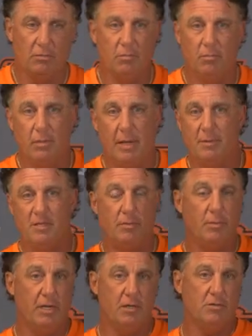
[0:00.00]
maybe
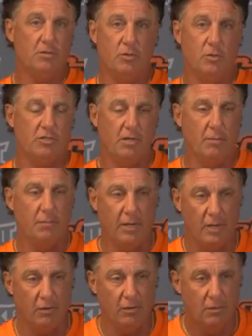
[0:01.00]
somebody else is doing something
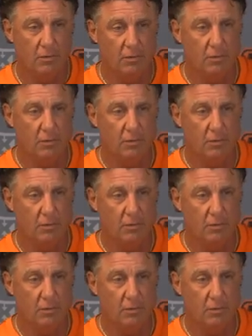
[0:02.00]
better.